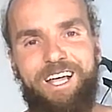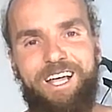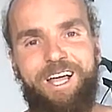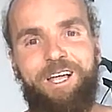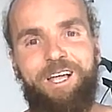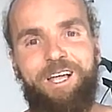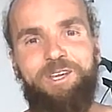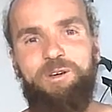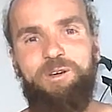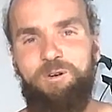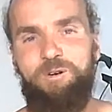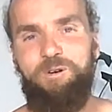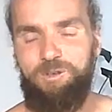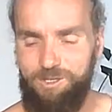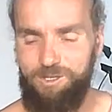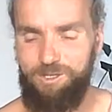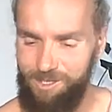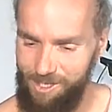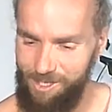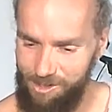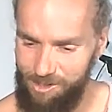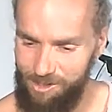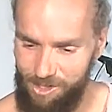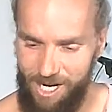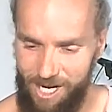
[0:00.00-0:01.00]
Use the
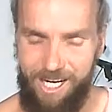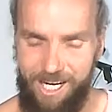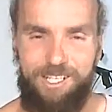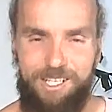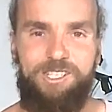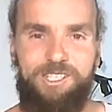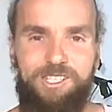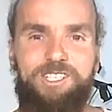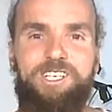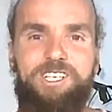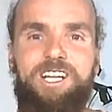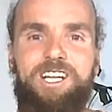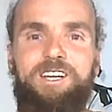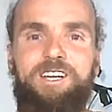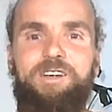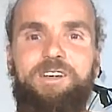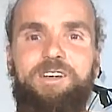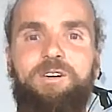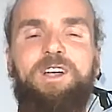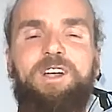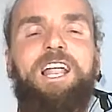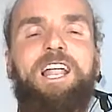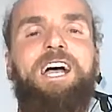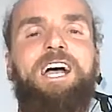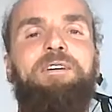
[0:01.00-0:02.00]
challenges in your
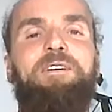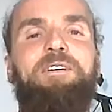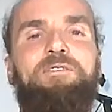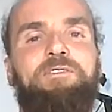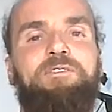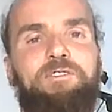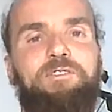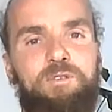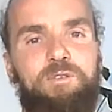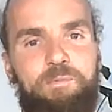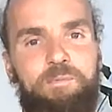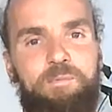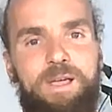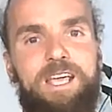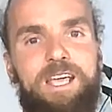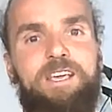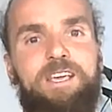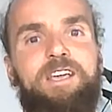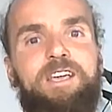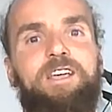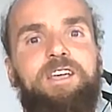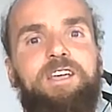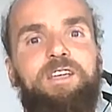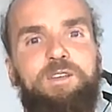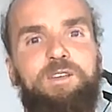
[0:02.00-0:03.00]
life to
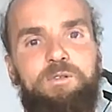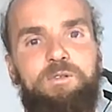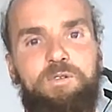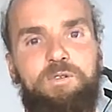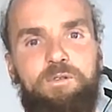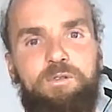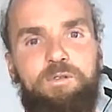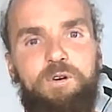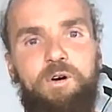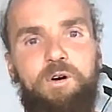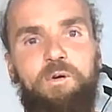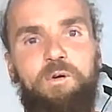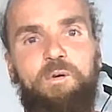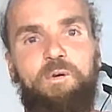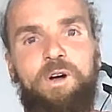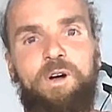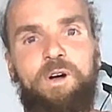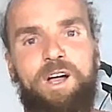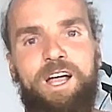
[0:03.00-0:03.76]
make you grow.